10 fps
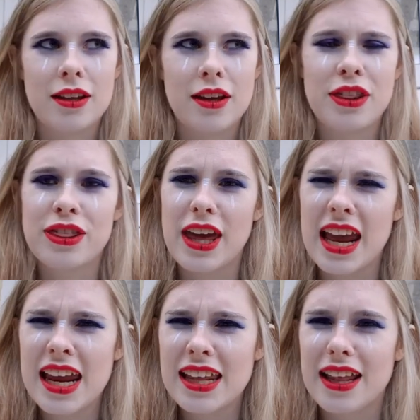I
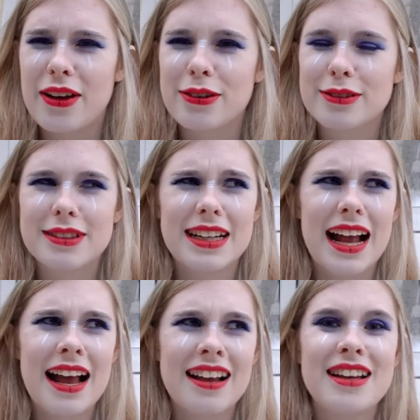think they're called
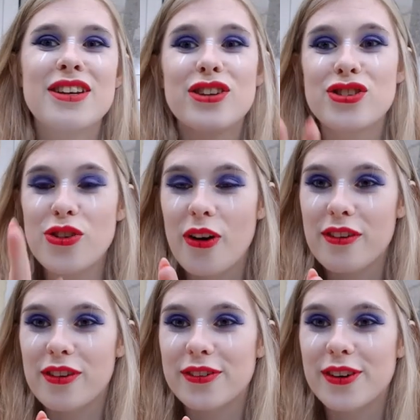that. Sorry
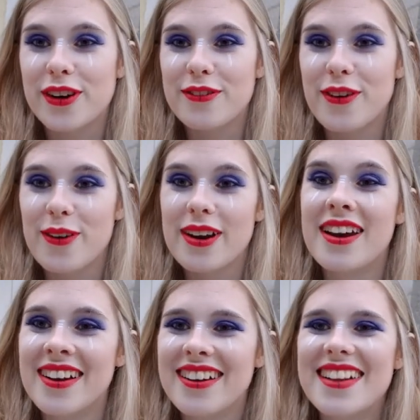if I've got it wrong.
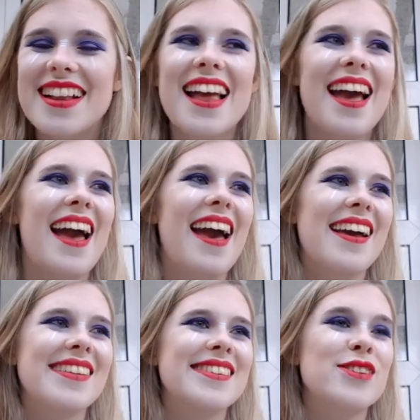
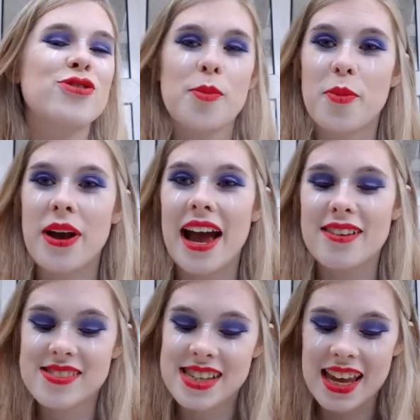And Trouble
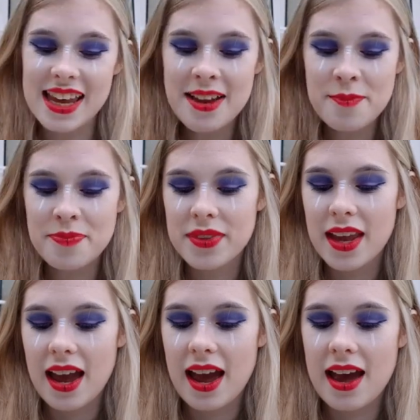County.
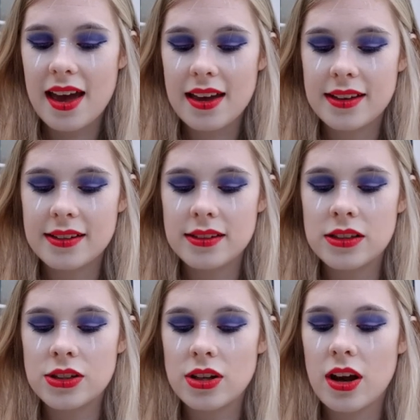
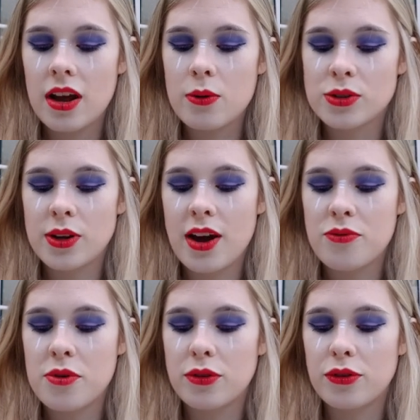And I also have
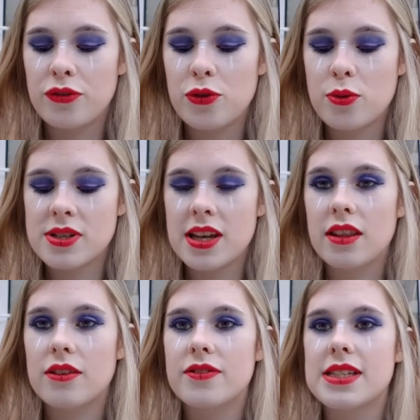one on the 14th
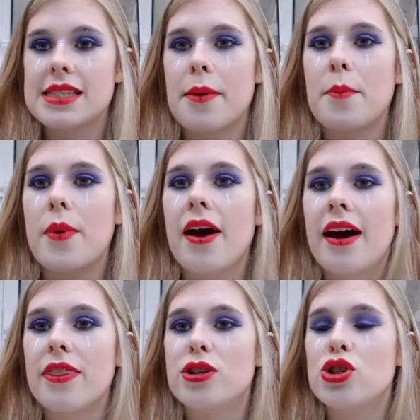of December
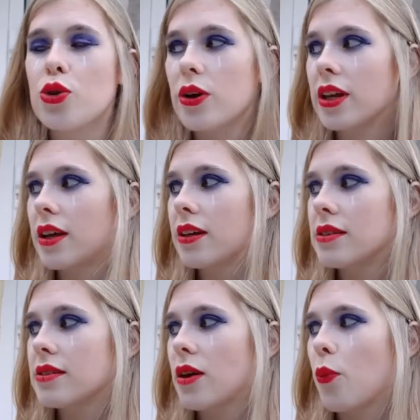at the
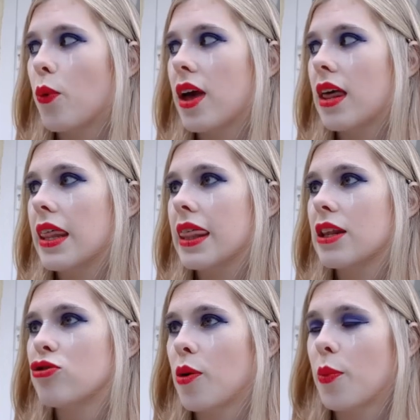Joiners with
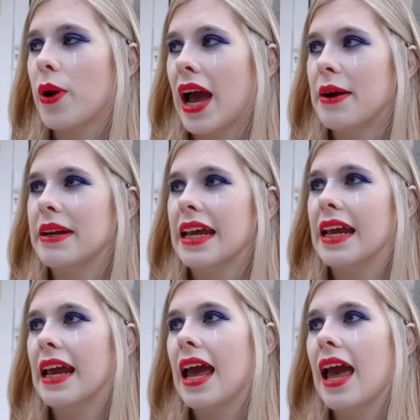Trouble
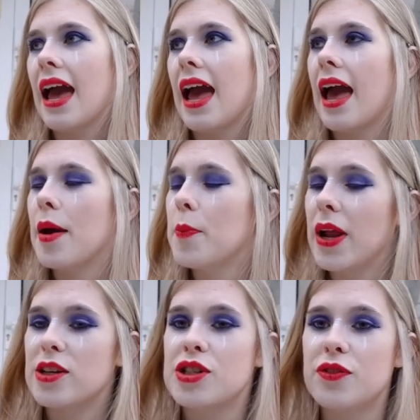County and
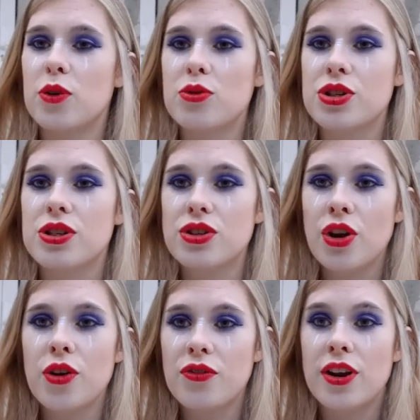Black Tree Vultures and
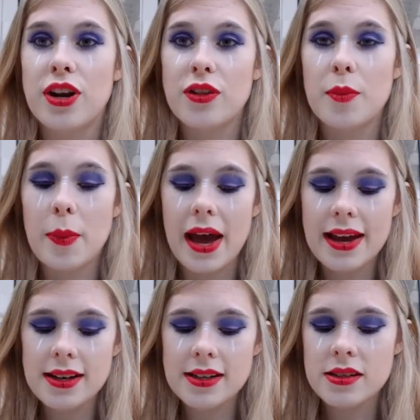hopefully another
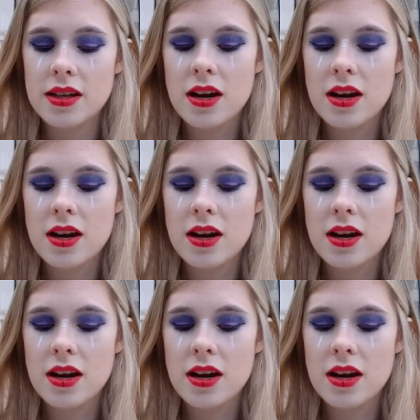band.